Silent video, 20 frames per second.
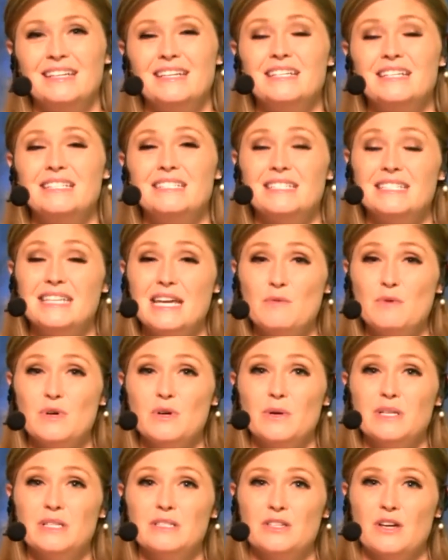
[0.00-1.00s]
Today we're
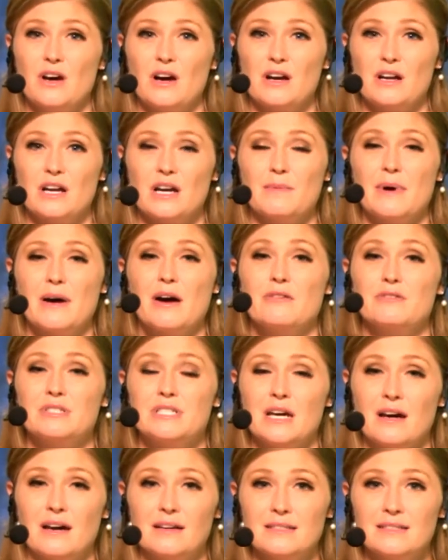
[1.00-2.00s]
going to talk about how
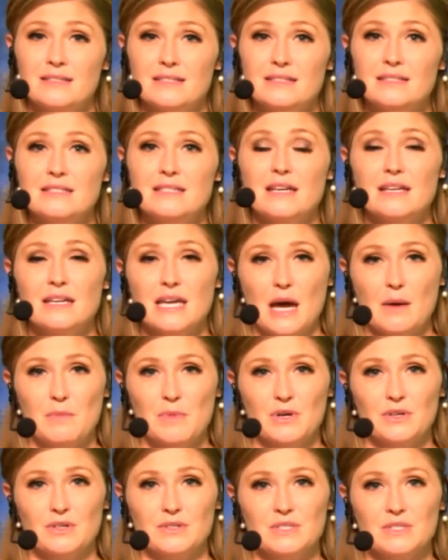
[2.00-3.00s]
toxins and
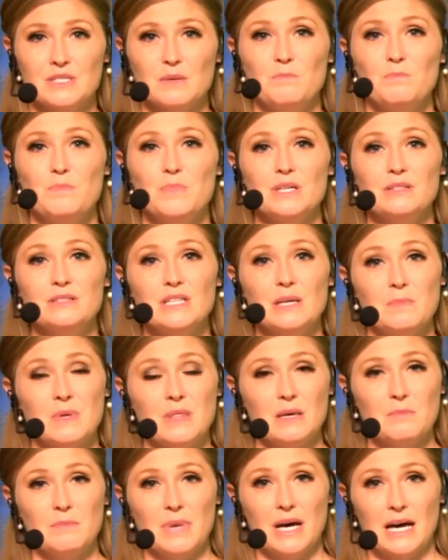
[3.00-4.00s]
chemicals build up in
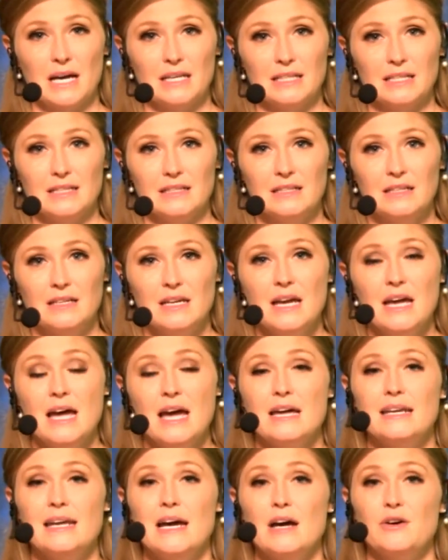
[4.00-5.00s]
the body,
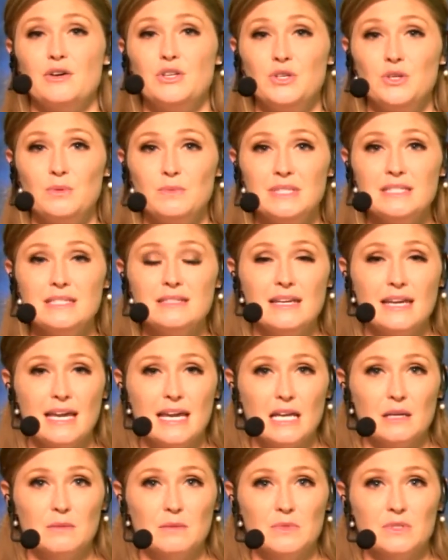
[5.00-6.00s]
and how humans and
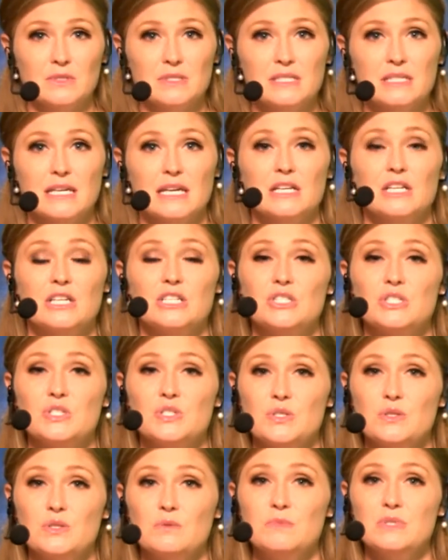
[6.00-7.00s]
animals can
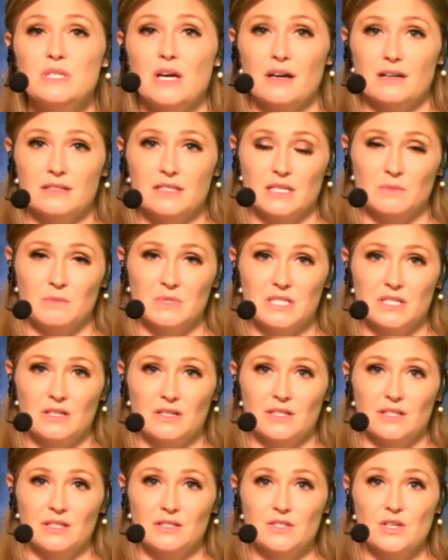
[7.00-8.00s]
consume toxic
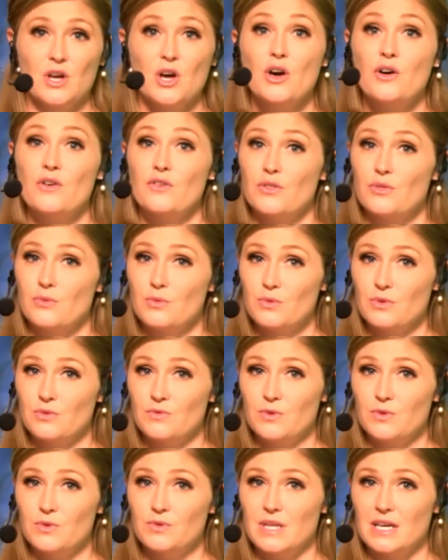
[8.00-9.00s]
materials through the
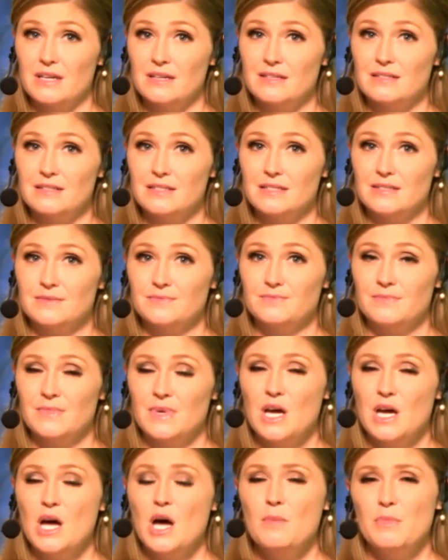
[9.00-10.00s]
food they eat.
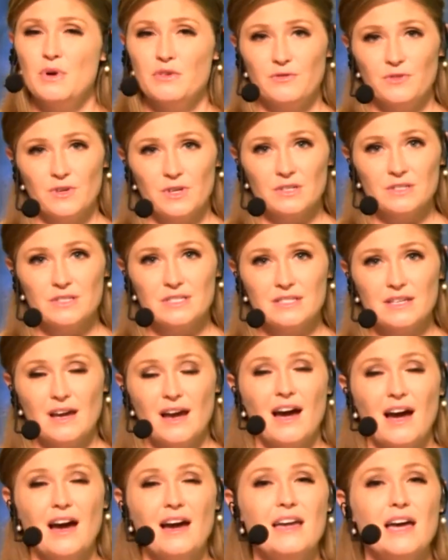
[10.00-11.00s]
But first,
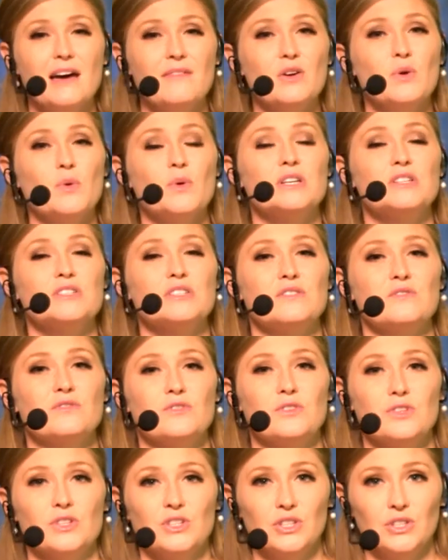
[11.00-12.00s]
I have a question
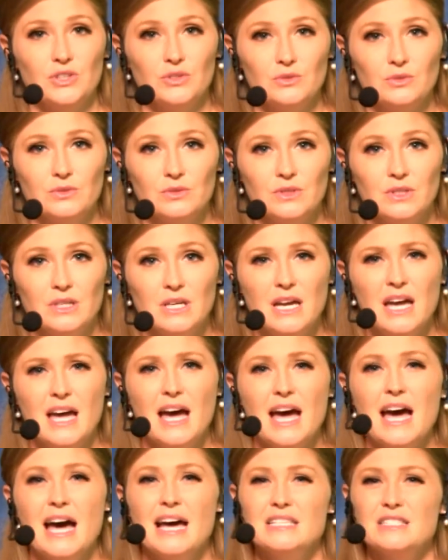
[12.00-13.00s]
for you.
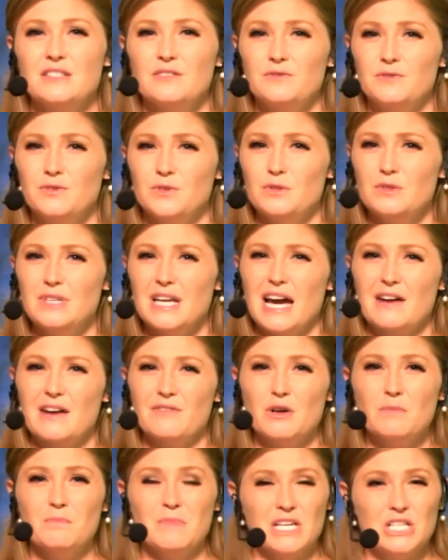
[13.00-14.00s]
Has a food
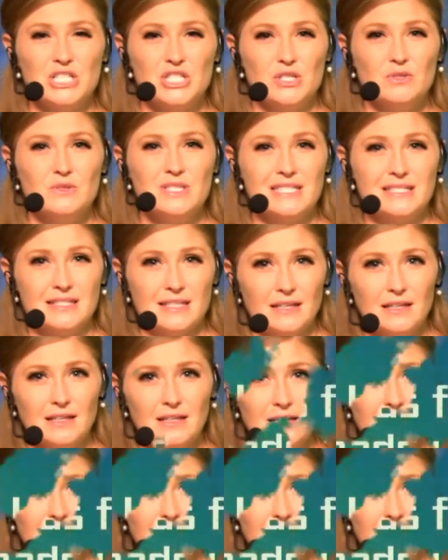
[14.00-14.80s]
ever made you sick?